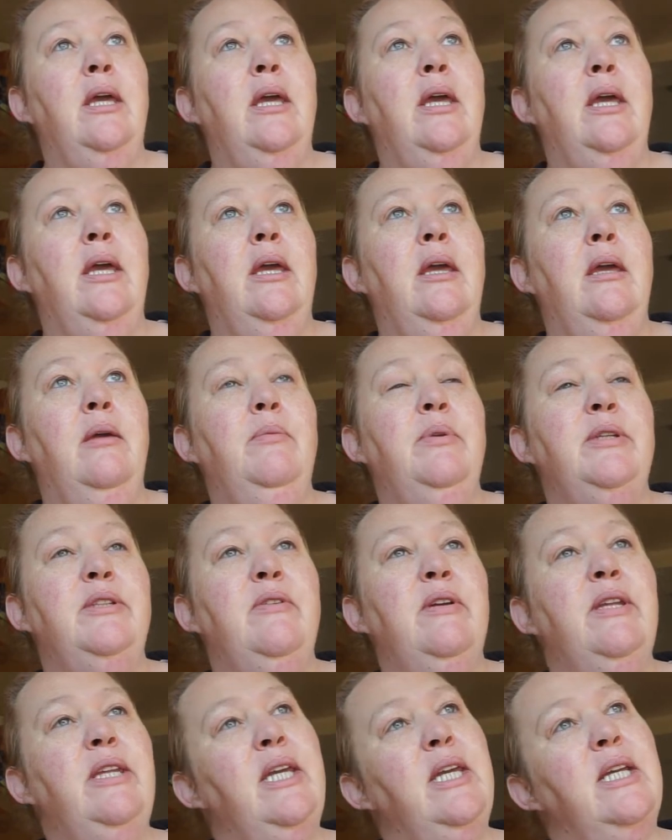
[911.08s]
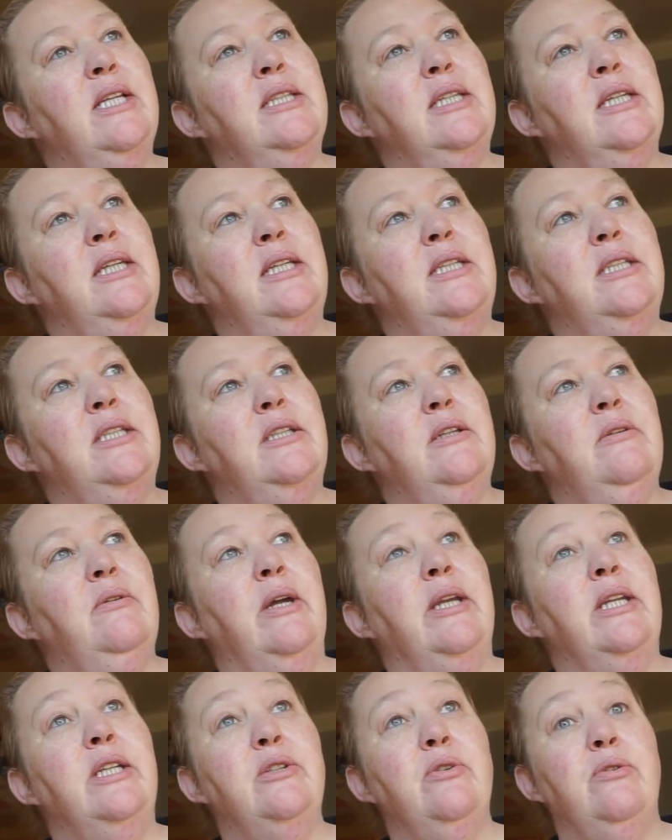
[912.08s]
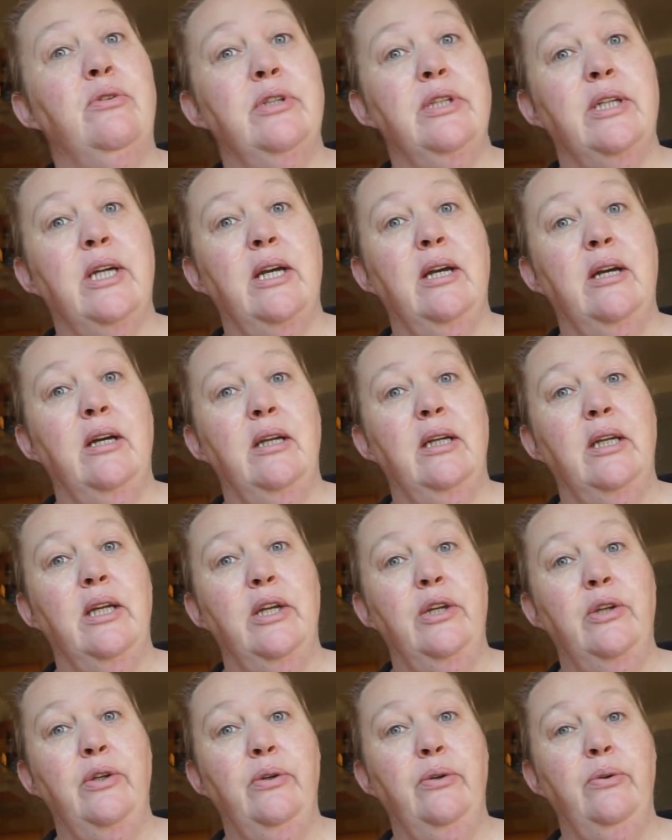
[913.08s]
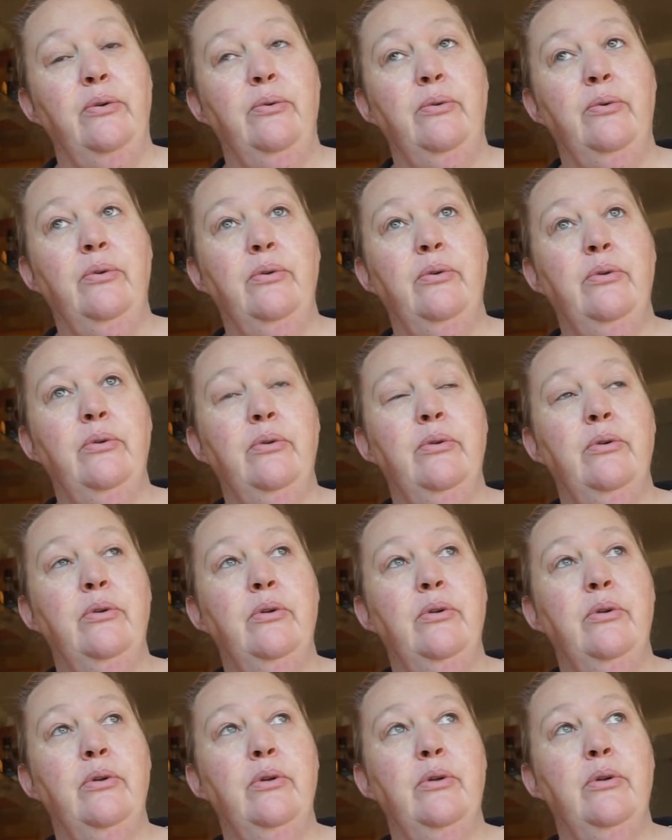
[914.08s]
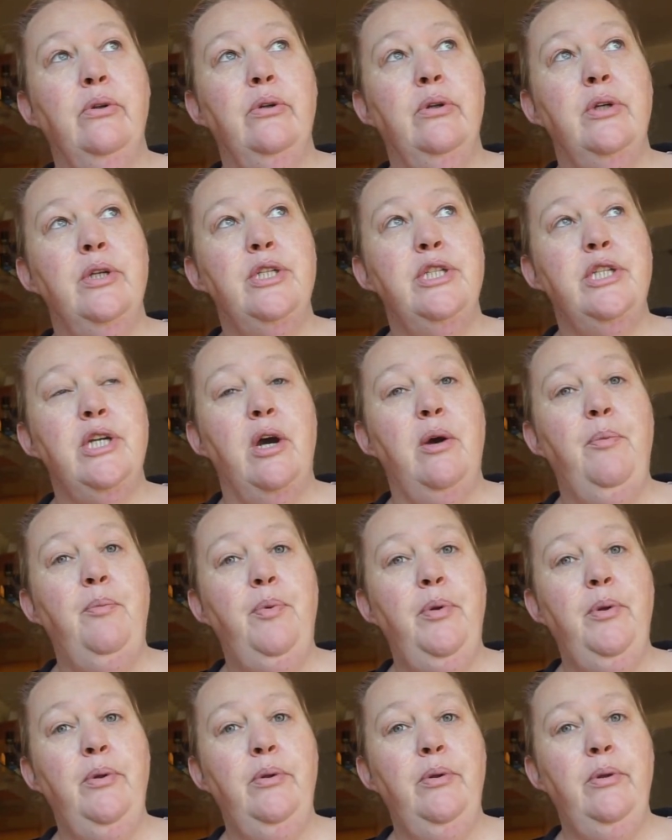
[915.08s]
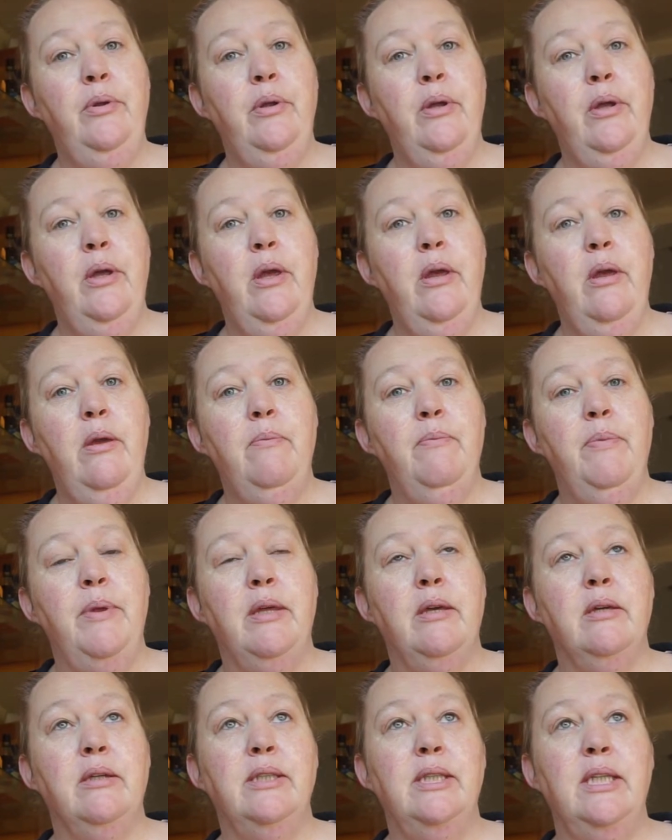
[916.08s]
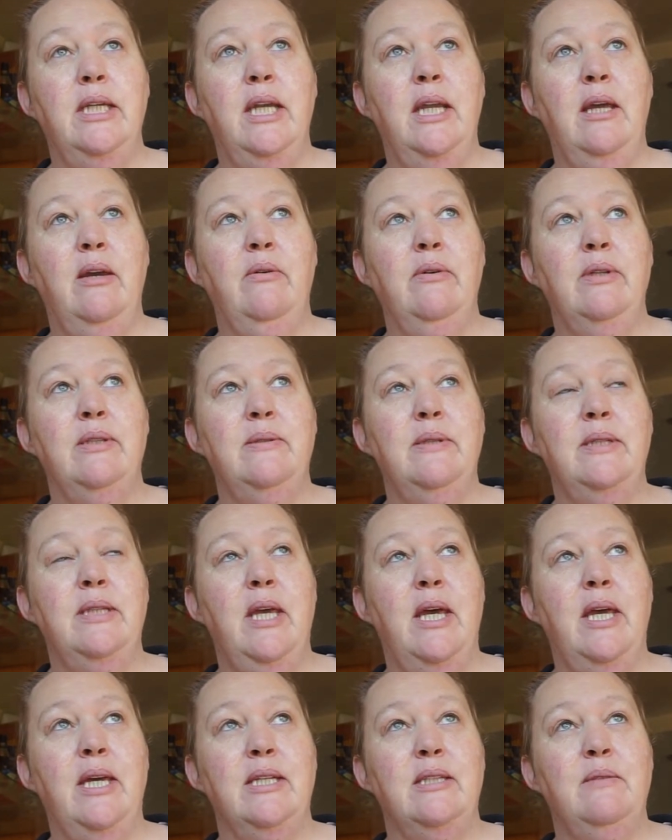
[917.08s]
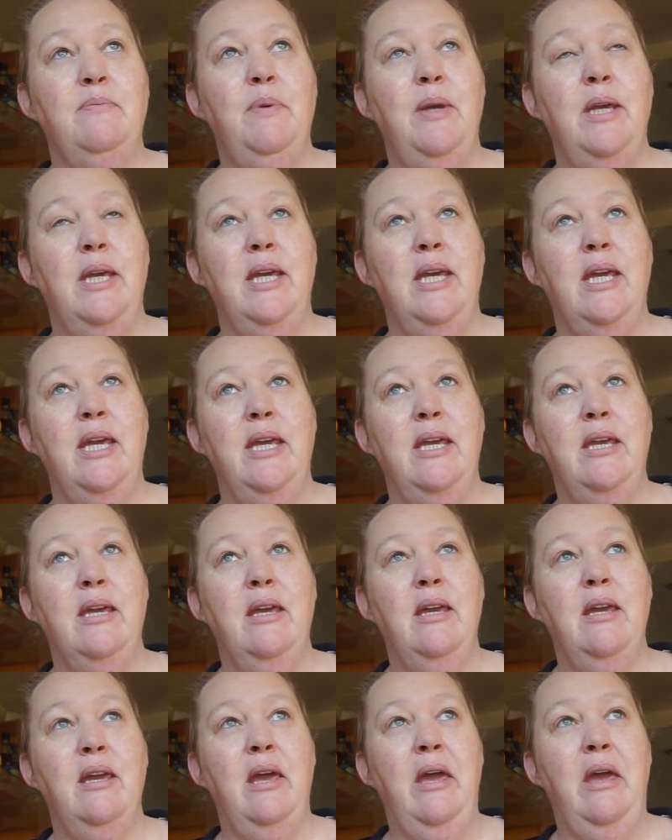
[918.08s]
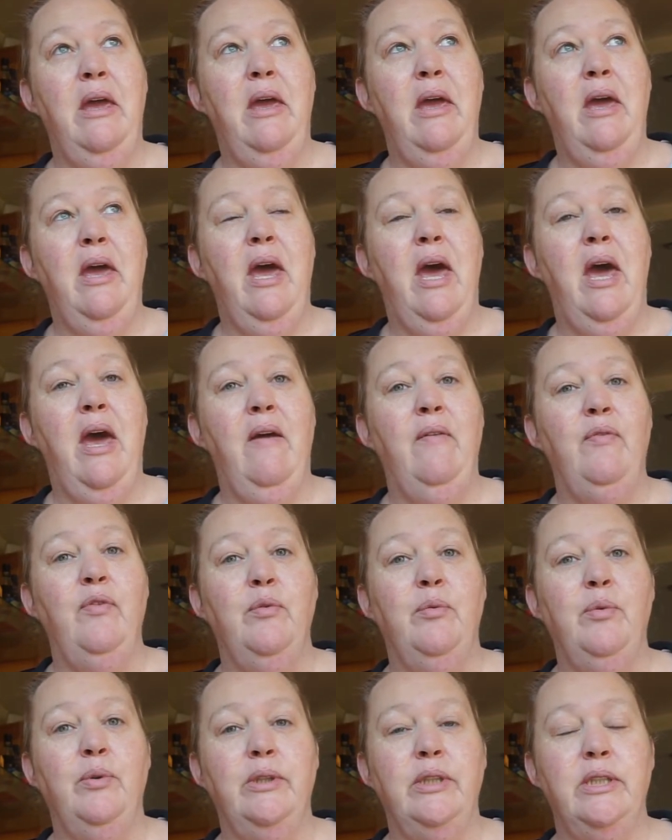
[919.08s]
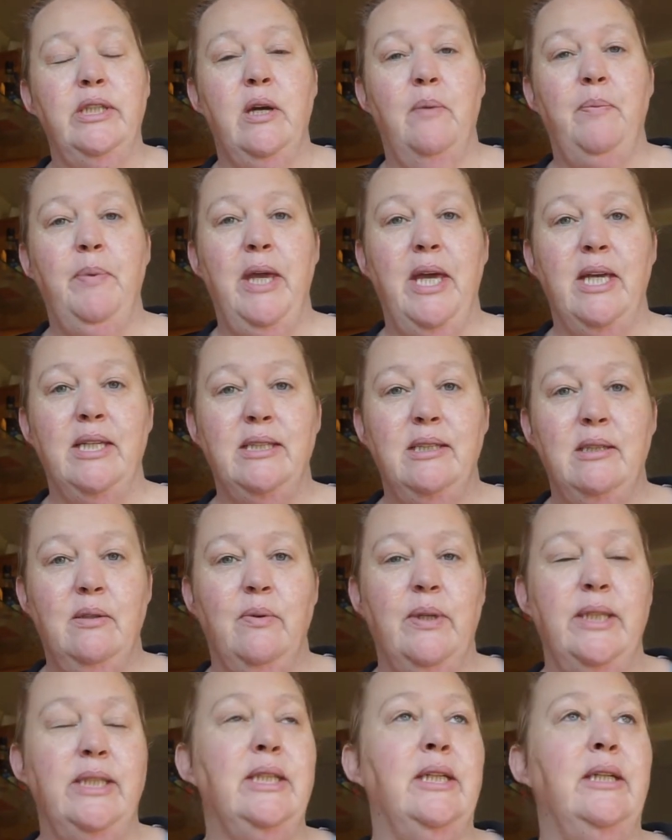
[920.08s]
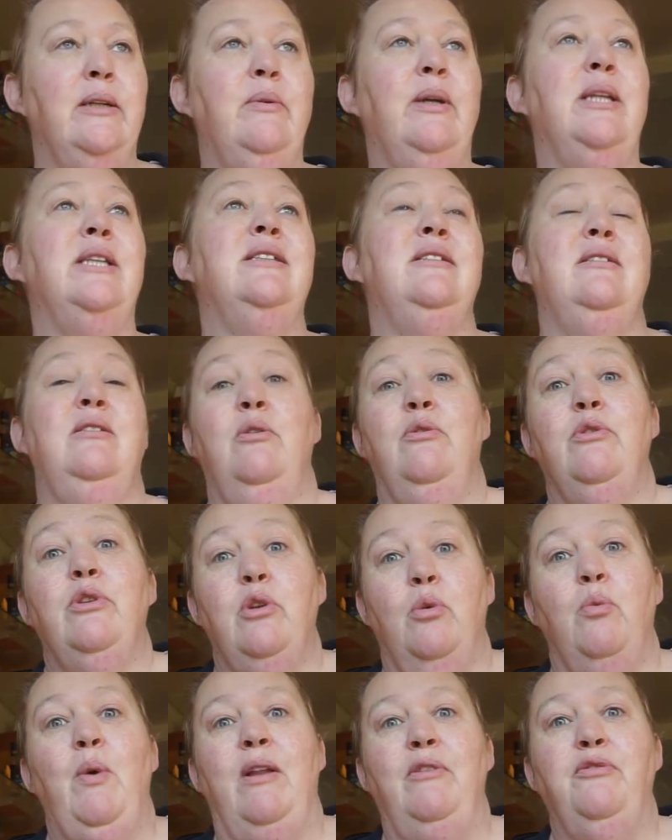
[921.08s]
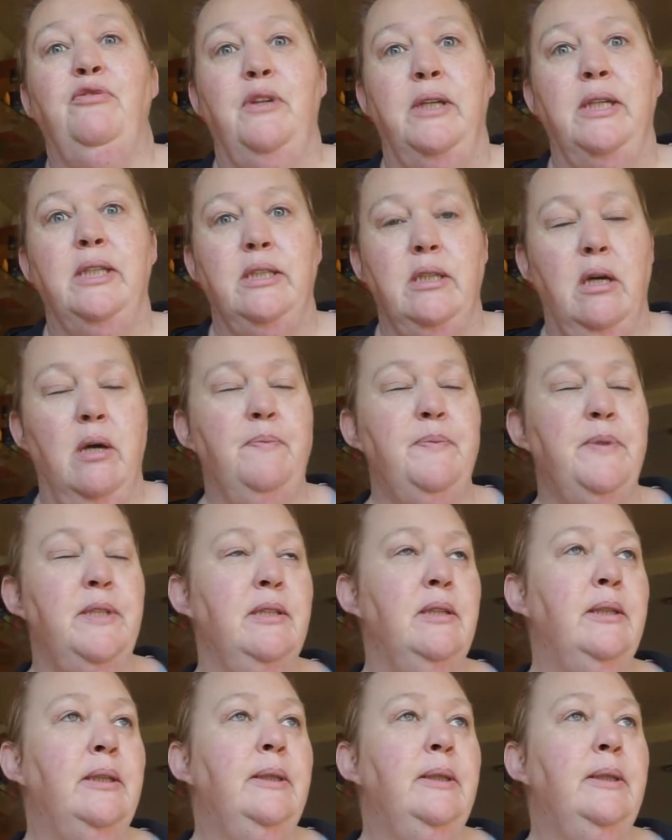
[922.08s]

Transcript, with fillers: Is there anything else I need to do? I need to order Carl a new top because he now has PE and the top he has is quite tight. Well, they're well fitted tops